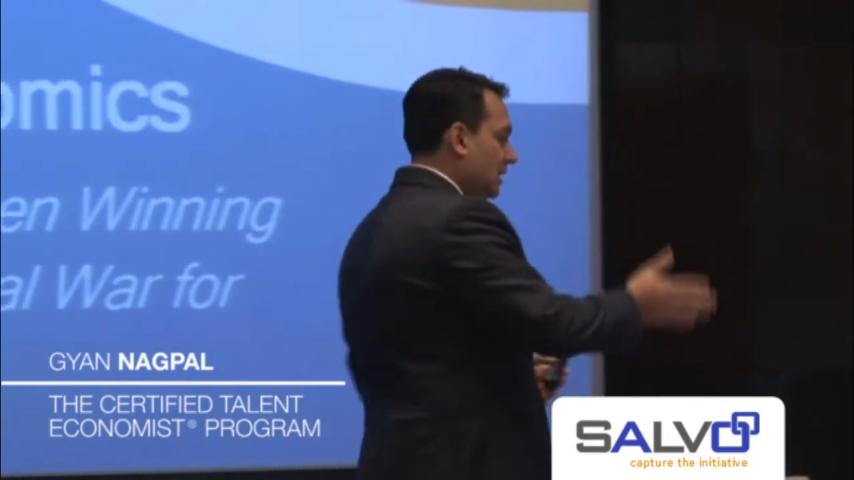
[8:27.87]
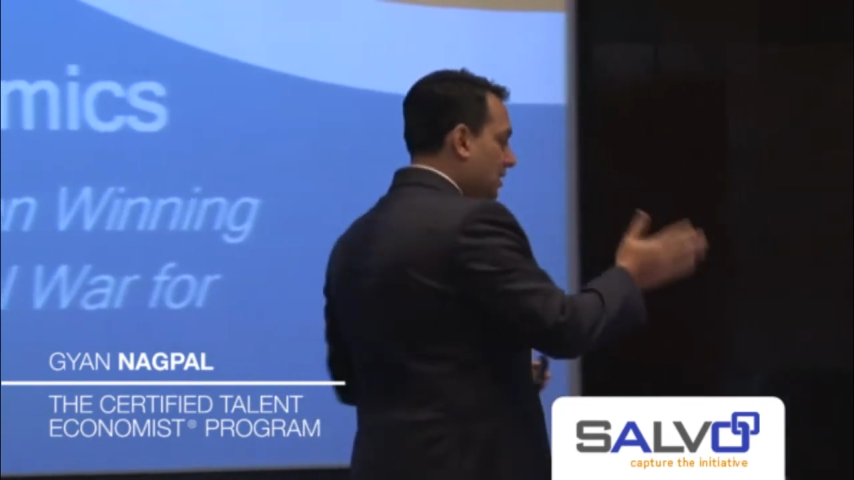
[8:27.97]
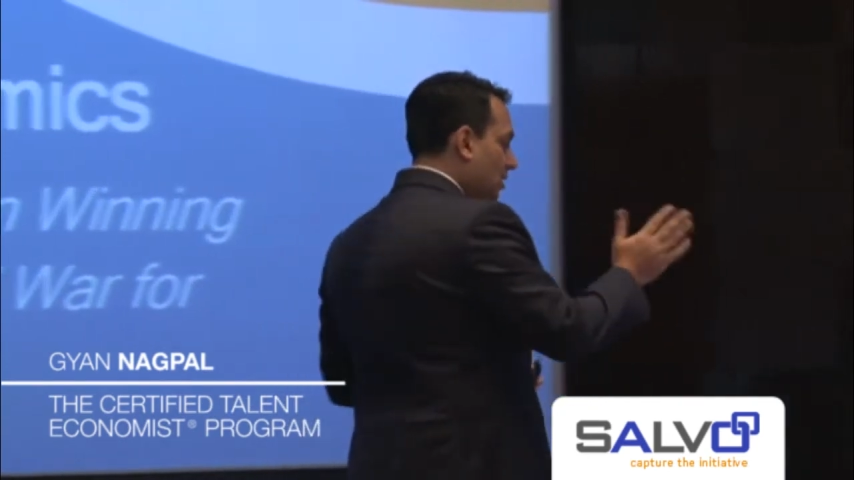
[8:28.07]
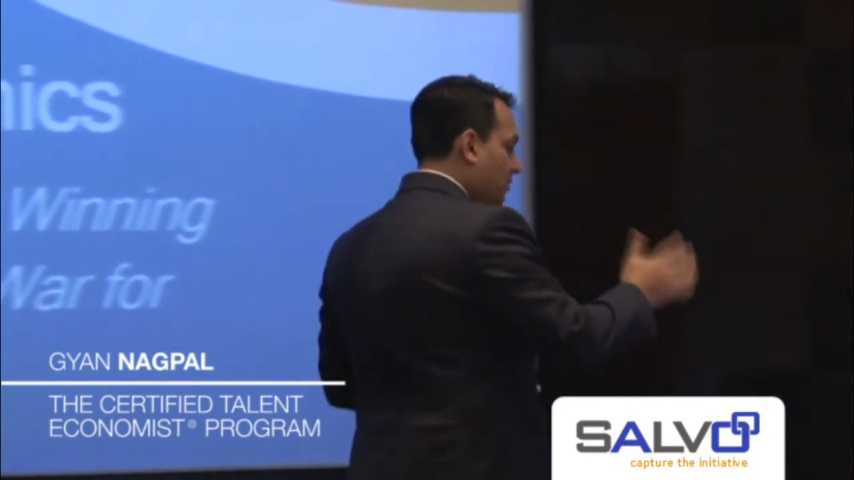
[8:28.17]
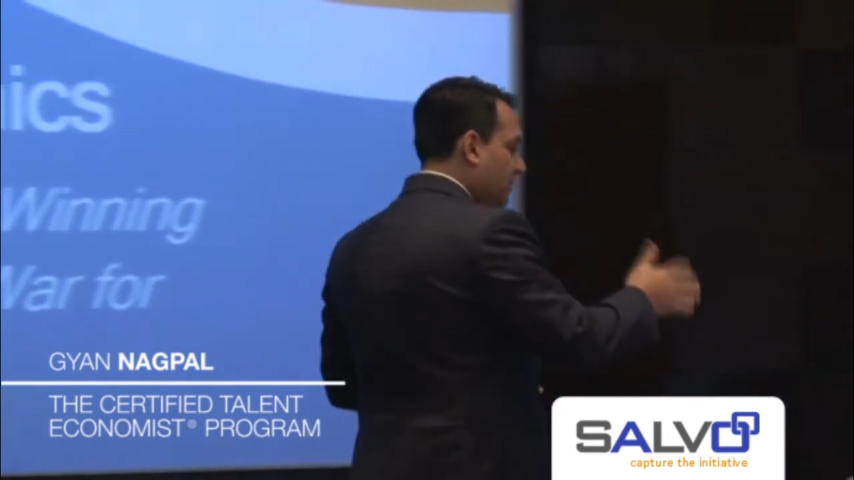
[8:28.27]

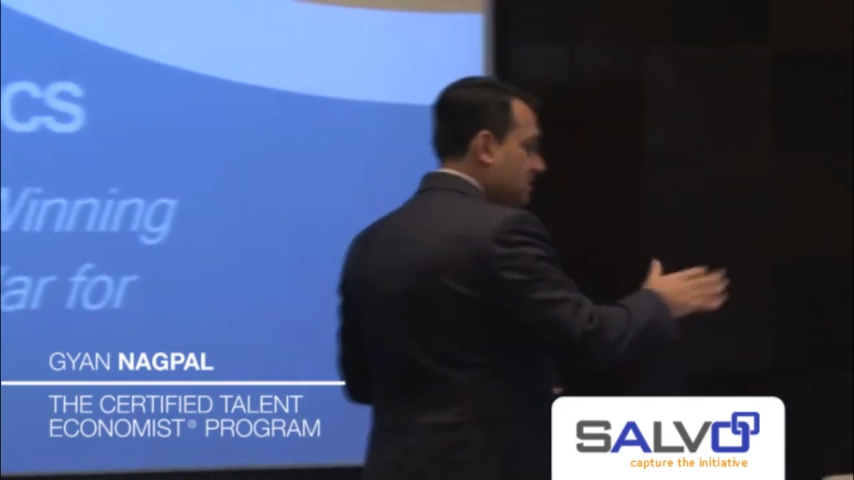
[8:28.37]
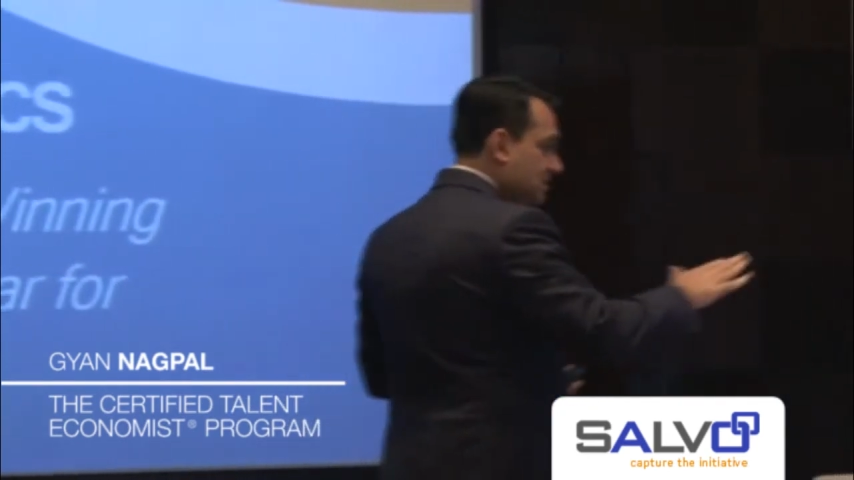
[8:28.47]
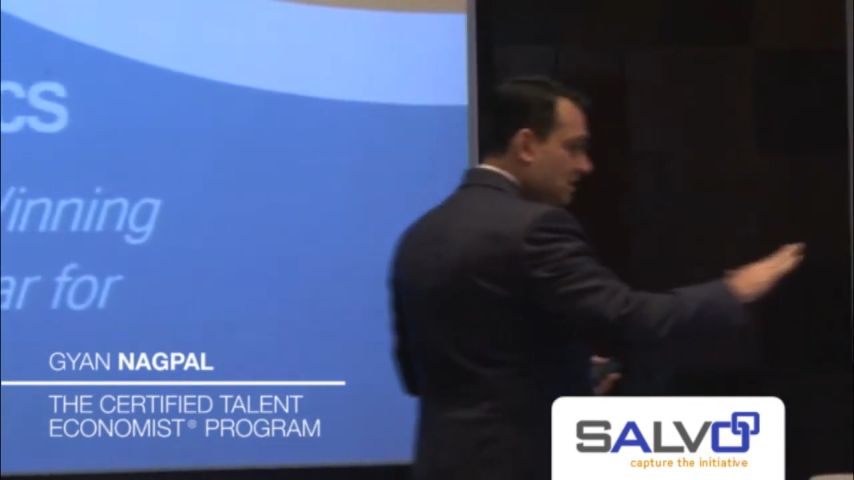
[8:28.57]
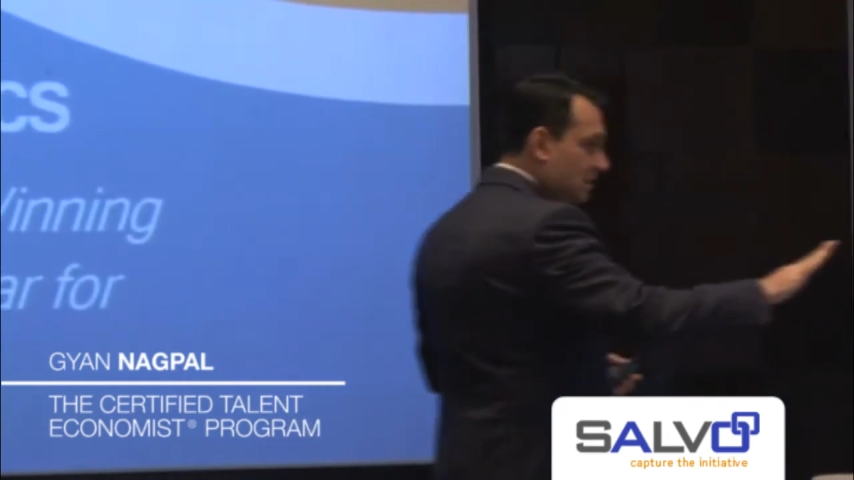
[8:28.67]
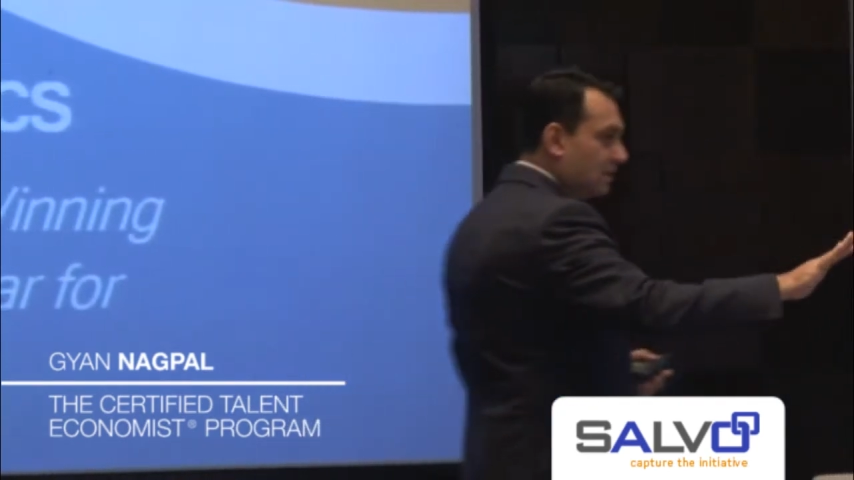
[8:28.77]
Economics
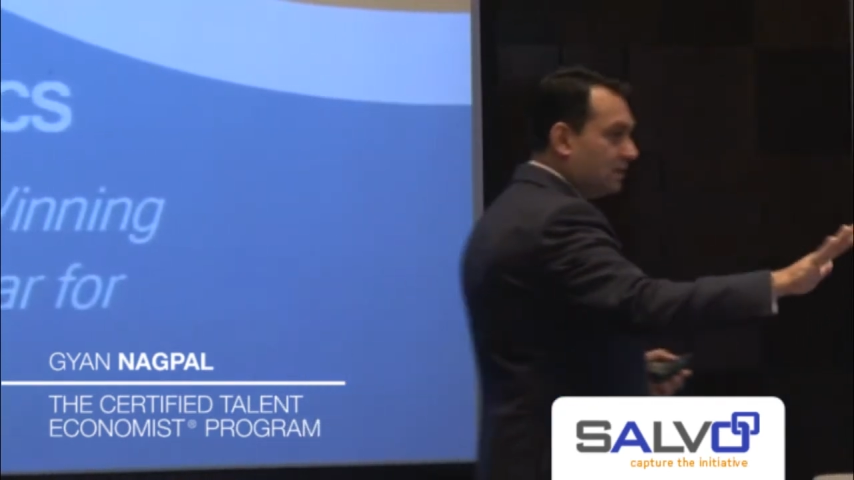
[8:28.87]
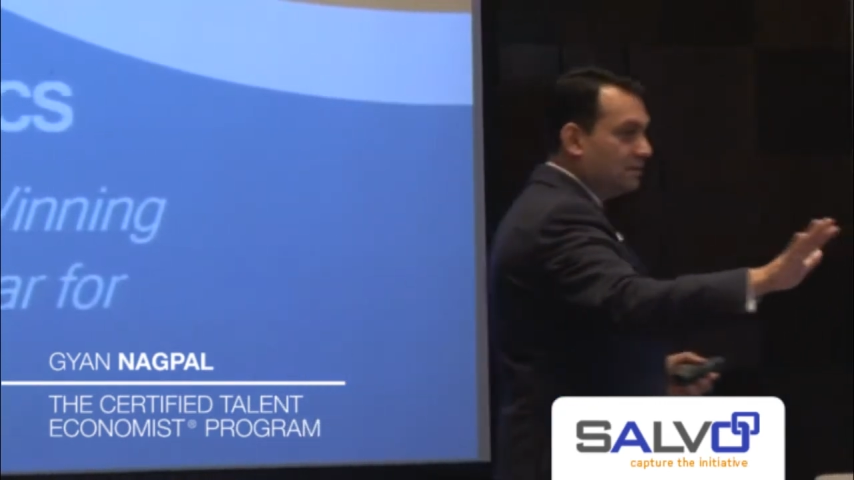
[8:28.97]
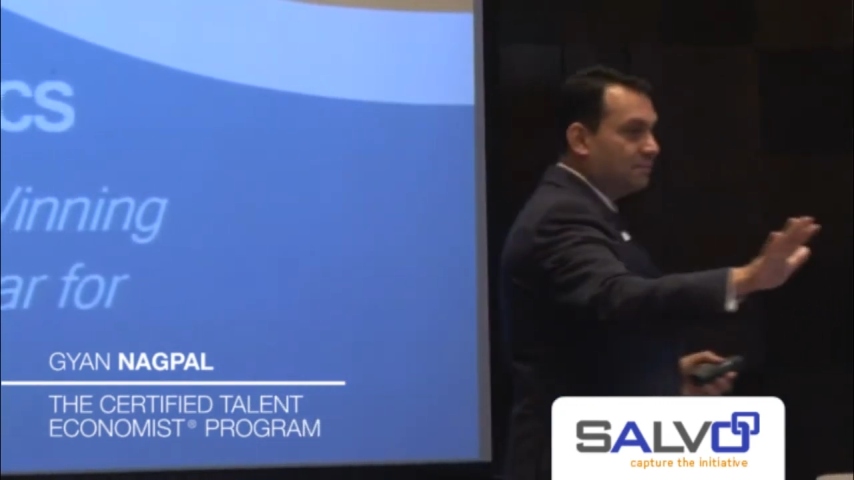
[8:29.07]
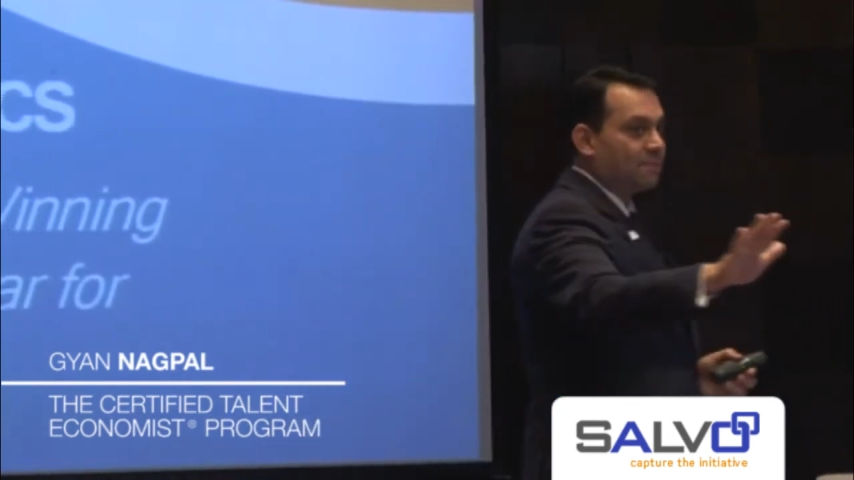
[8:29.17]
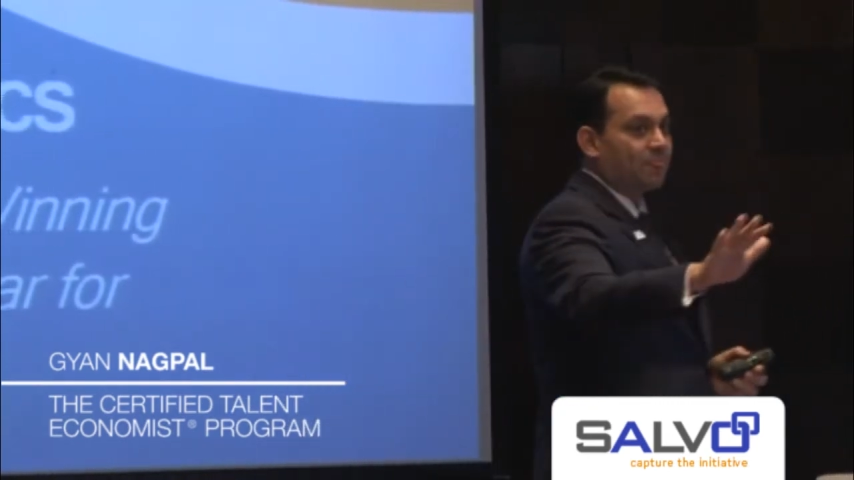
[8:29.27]
is nothing